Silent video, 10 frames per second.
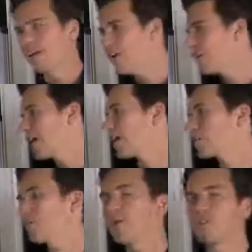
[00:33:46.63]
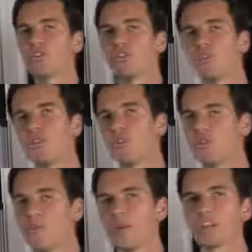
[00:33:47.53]
If you can't explain what you do,
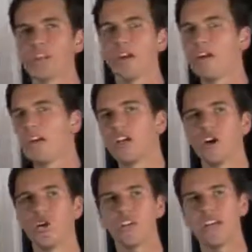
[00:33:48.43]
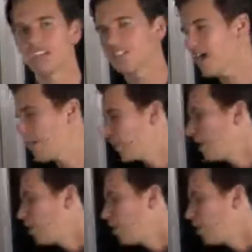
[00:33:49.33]
nobody's going to go to the next step.